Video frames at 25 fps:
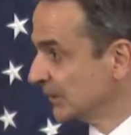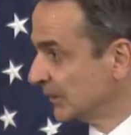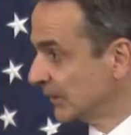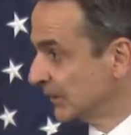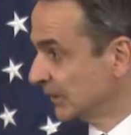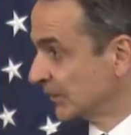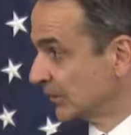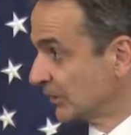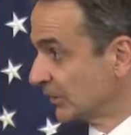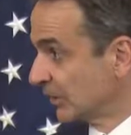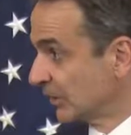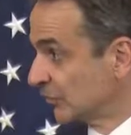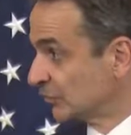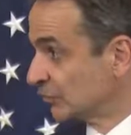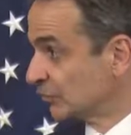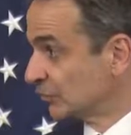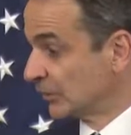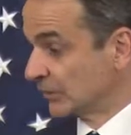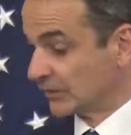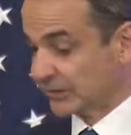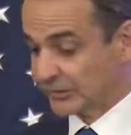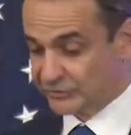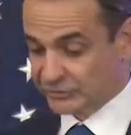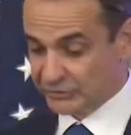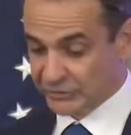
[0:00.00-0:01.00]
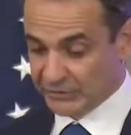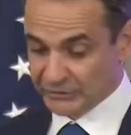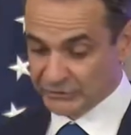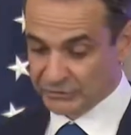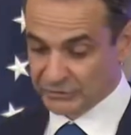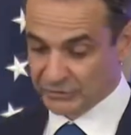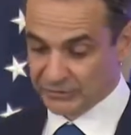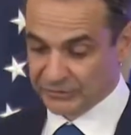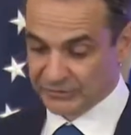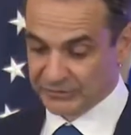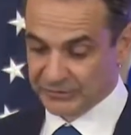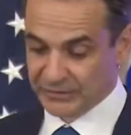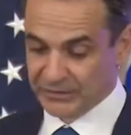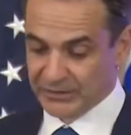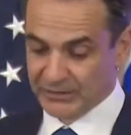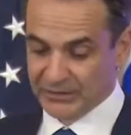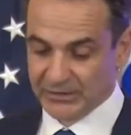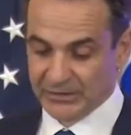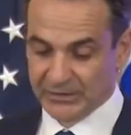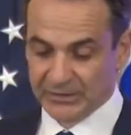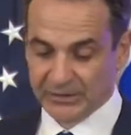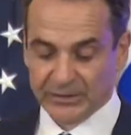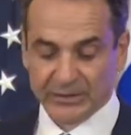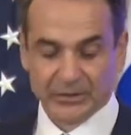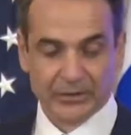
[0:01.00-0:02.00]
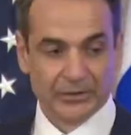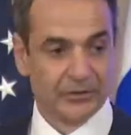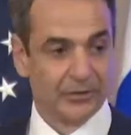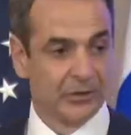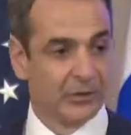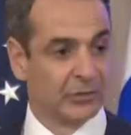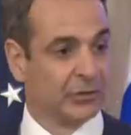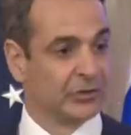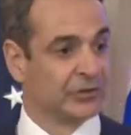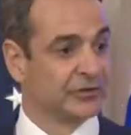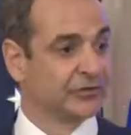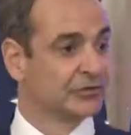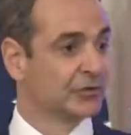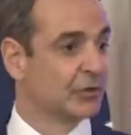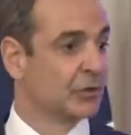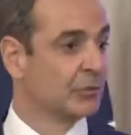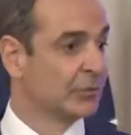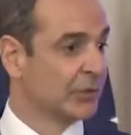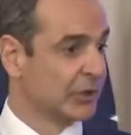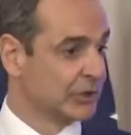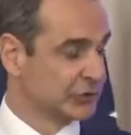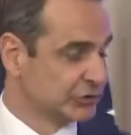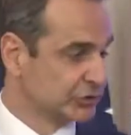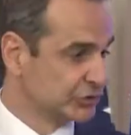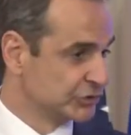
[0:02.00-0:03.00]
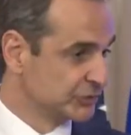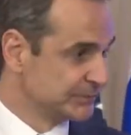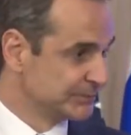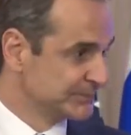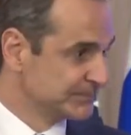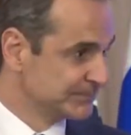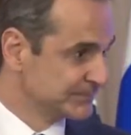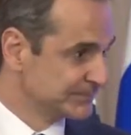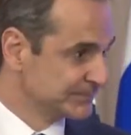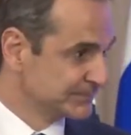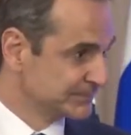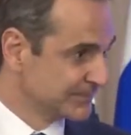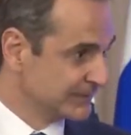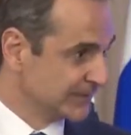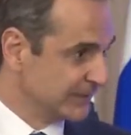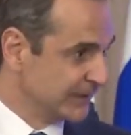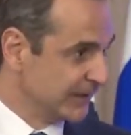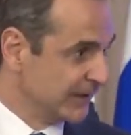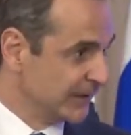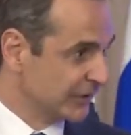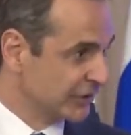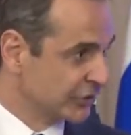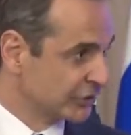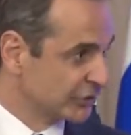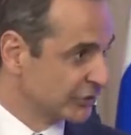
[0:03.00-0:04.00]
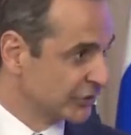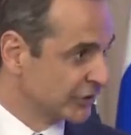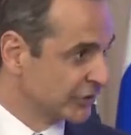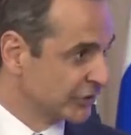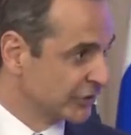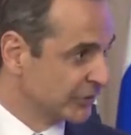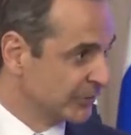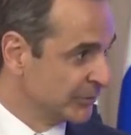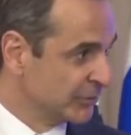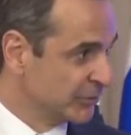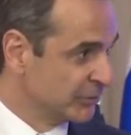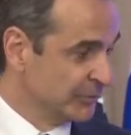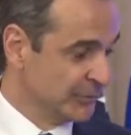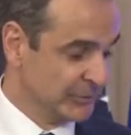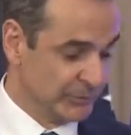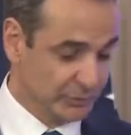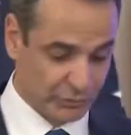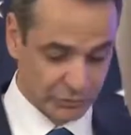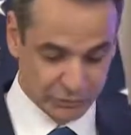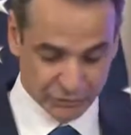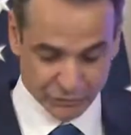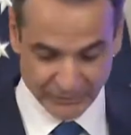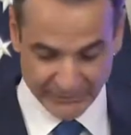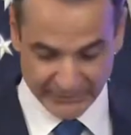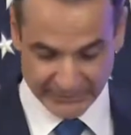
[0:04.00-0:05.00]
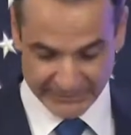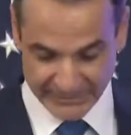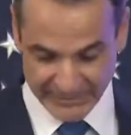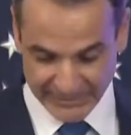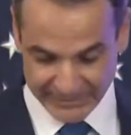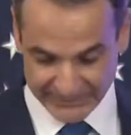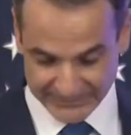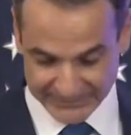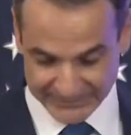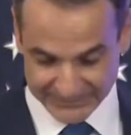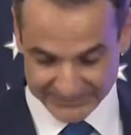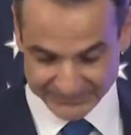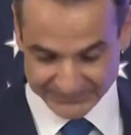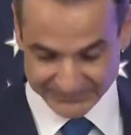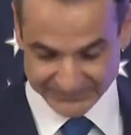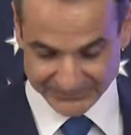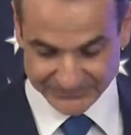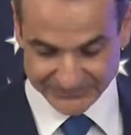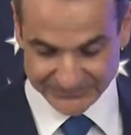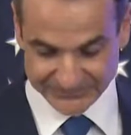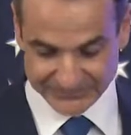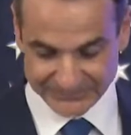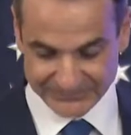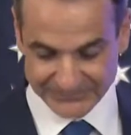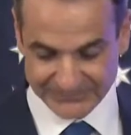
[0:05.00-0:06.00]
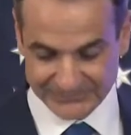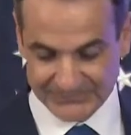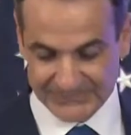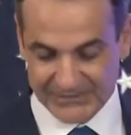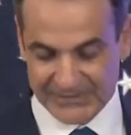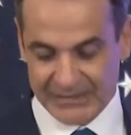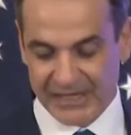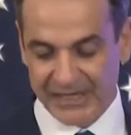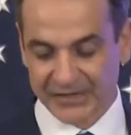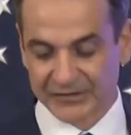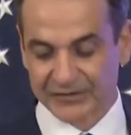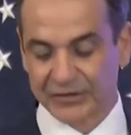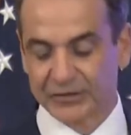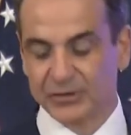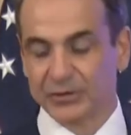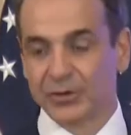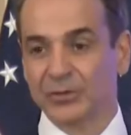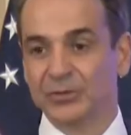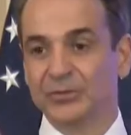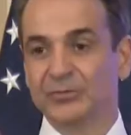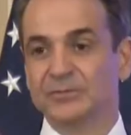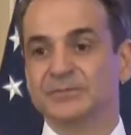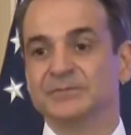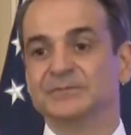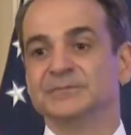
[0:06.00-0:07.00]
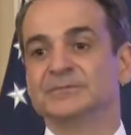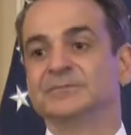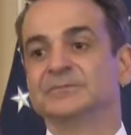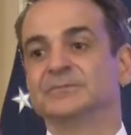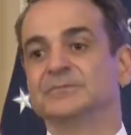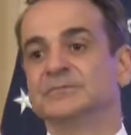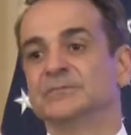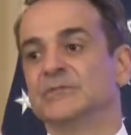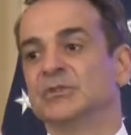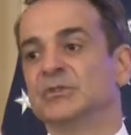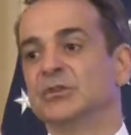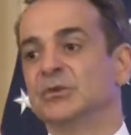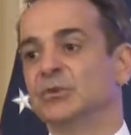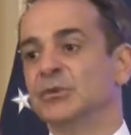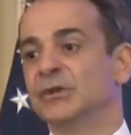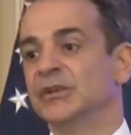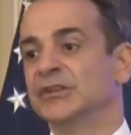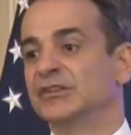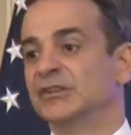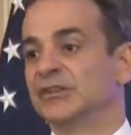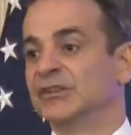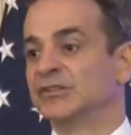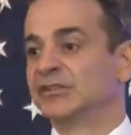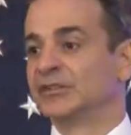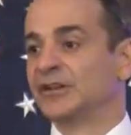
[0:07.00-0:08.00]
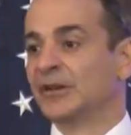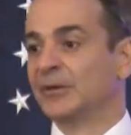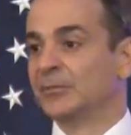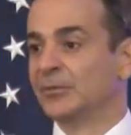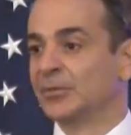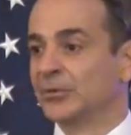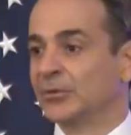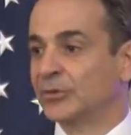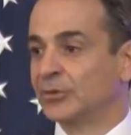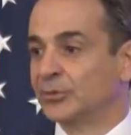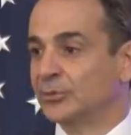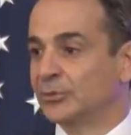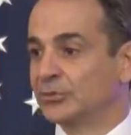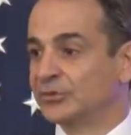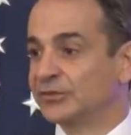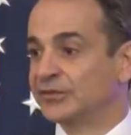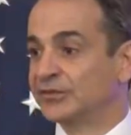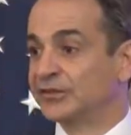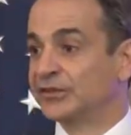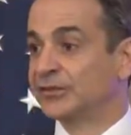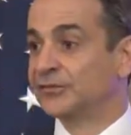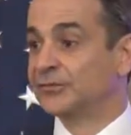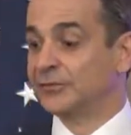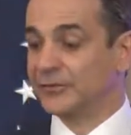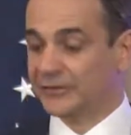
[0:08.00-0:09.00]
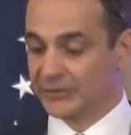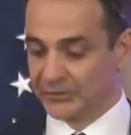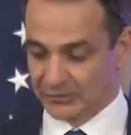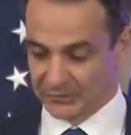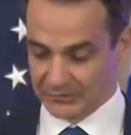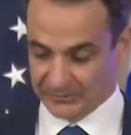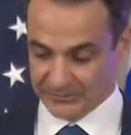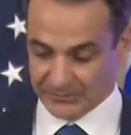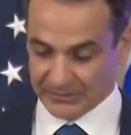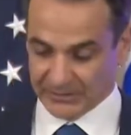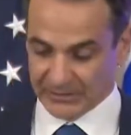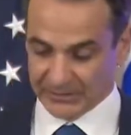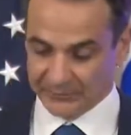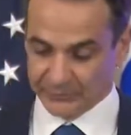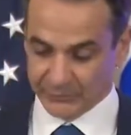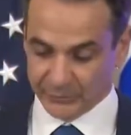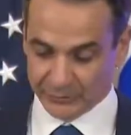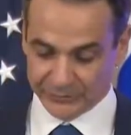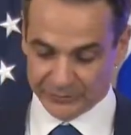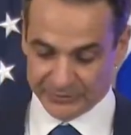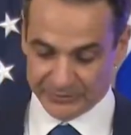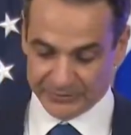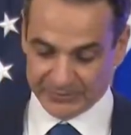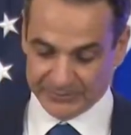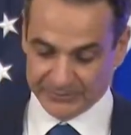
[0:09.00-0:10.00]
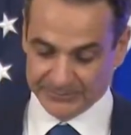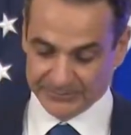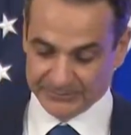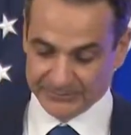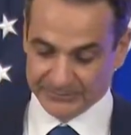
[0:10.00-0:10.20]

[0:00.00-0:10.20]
and cultural exchanges, there is so much, ladies and gentlemen, to be mutually gained. As you know, Greece has come through severe adversity.